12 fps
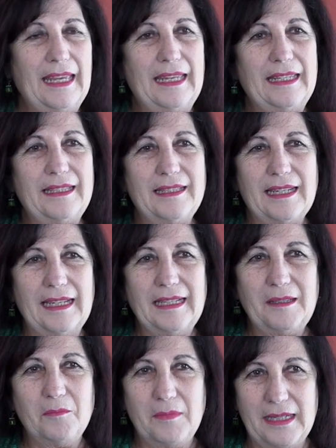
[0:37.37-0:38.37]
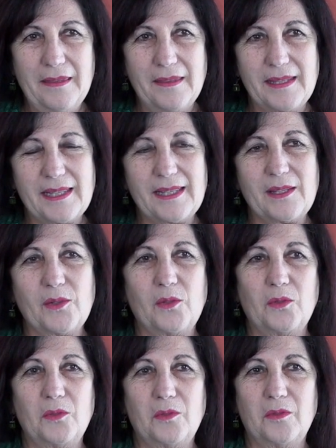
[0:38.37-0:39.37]
and any myths
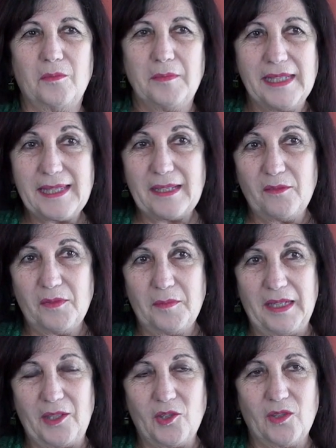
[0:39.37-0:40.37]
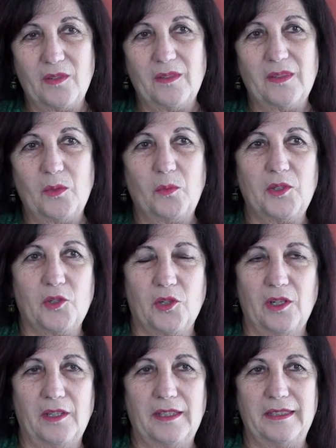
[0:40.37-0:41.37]
or misinformation that we
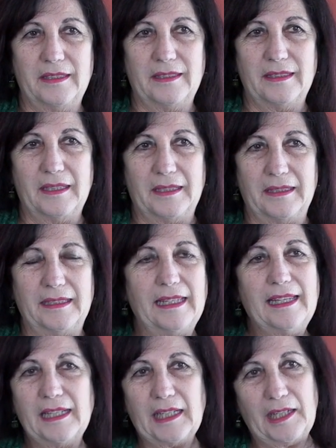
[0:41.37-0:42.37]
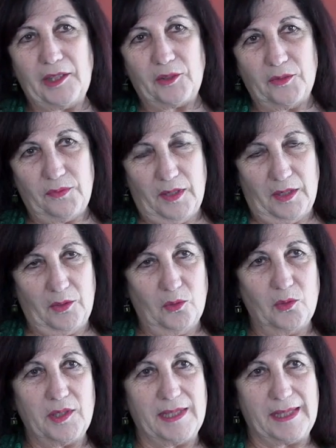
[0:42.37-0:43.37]
try and uh, clarify
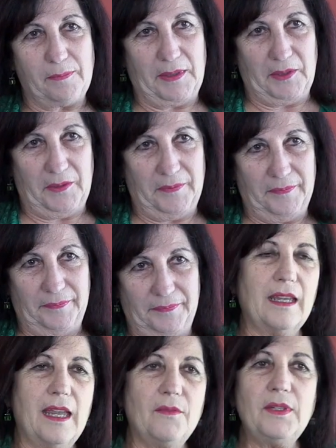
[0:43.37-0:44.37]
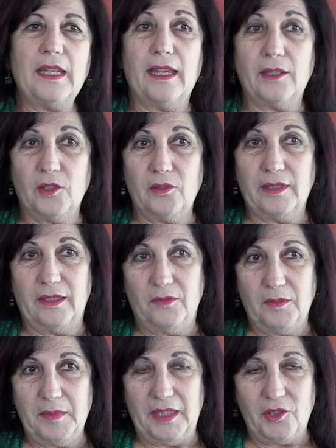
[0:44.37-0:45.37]
or dispel. Having accurate
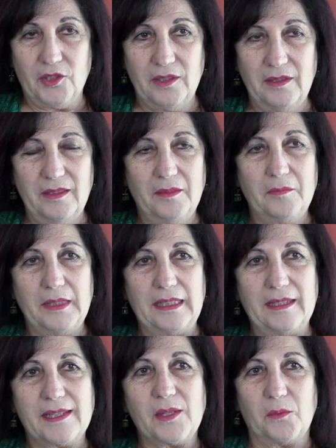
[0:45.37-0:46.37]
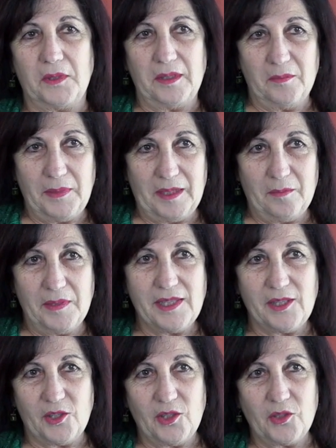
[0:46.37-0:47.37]
information means that we're in a better
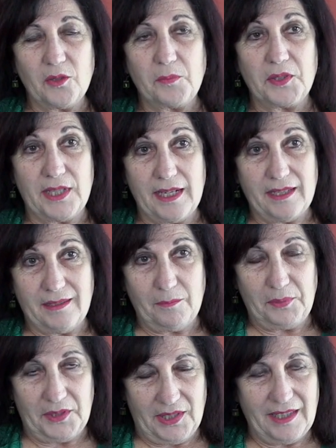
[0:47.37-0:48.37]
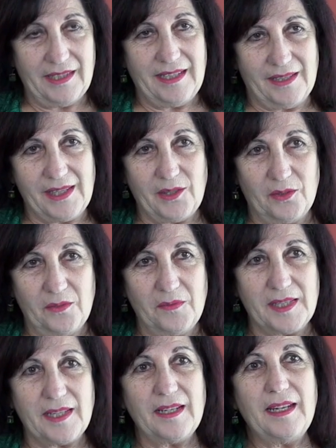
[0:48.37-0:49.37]
position to protect, protect
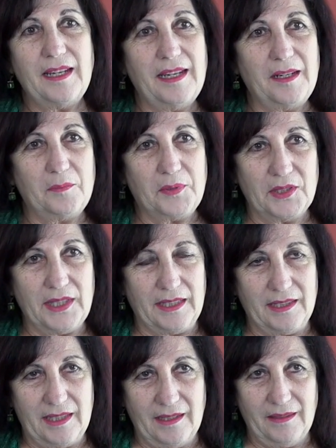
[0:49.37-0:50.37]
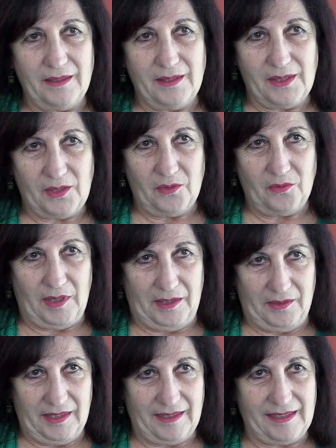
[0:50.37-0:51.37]
ourselves and protect others
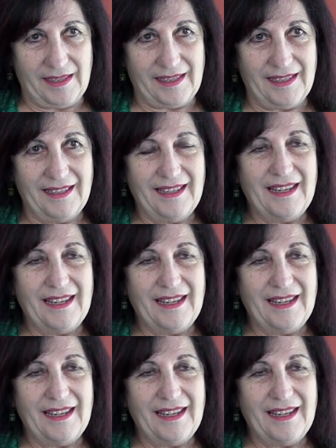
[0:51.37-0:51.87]
around us.